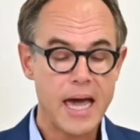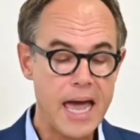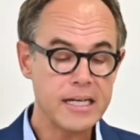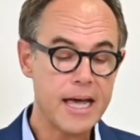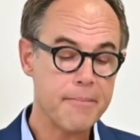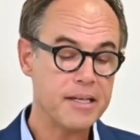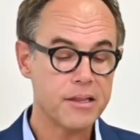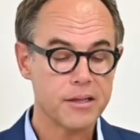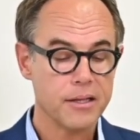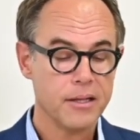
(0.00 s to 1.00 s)
And
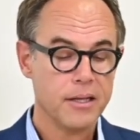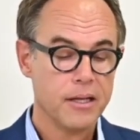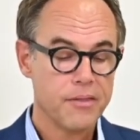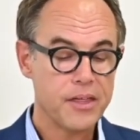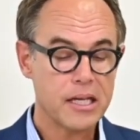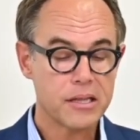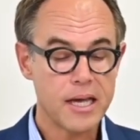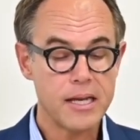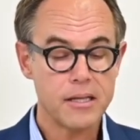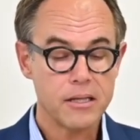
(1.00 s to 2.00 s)
habits, the
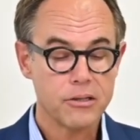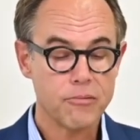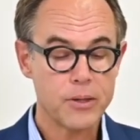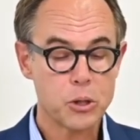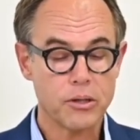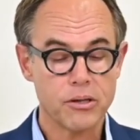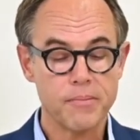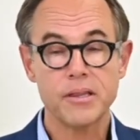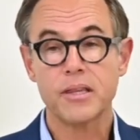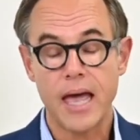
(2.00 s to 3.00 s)
extent to which
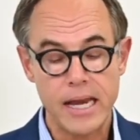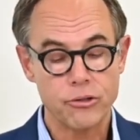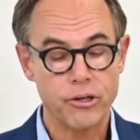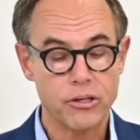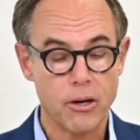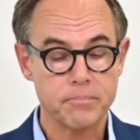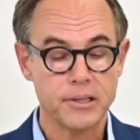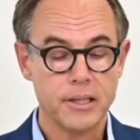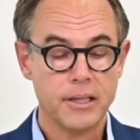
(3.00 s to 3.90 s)
consumers tend to adopt